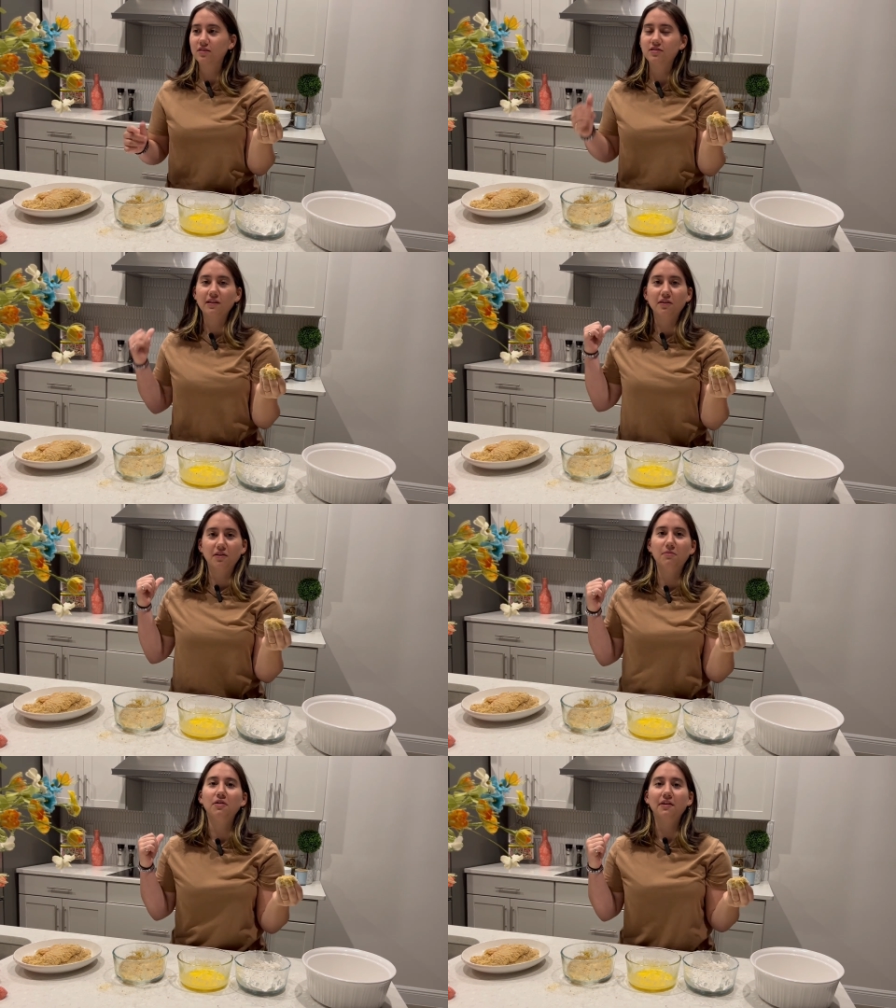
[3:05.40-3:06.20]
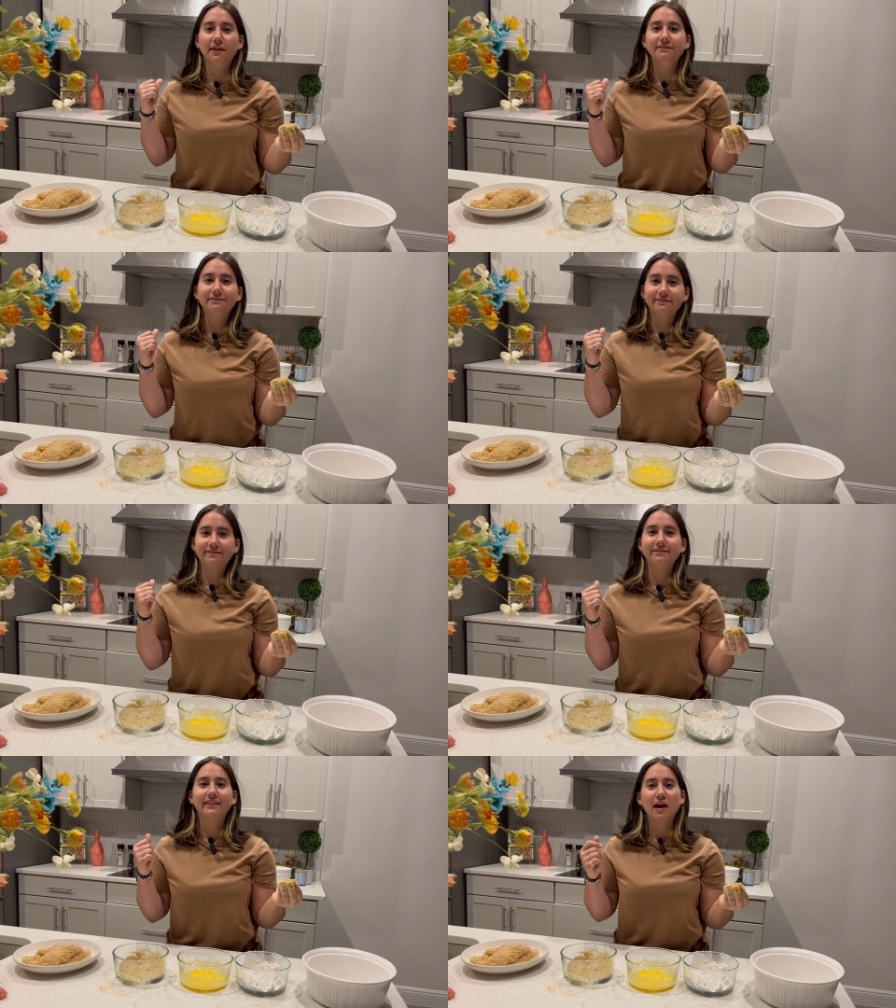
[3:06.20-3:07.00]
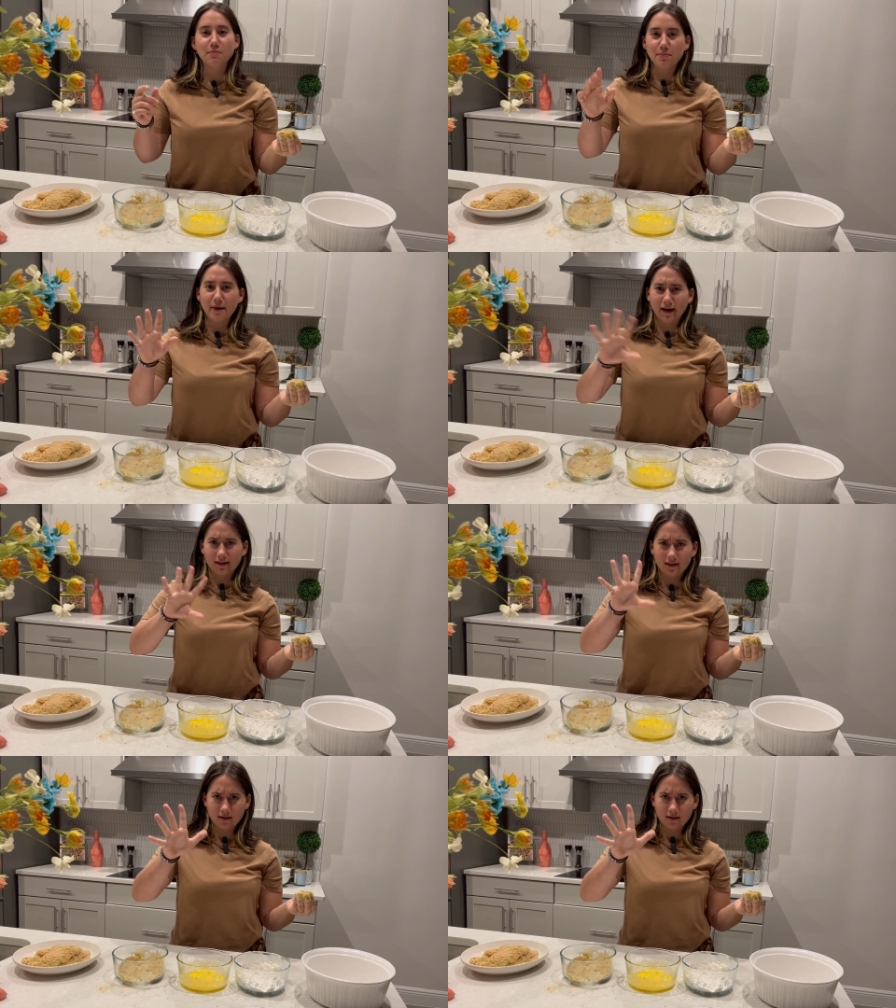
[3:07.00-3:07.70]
sear them, okay? I'll be back.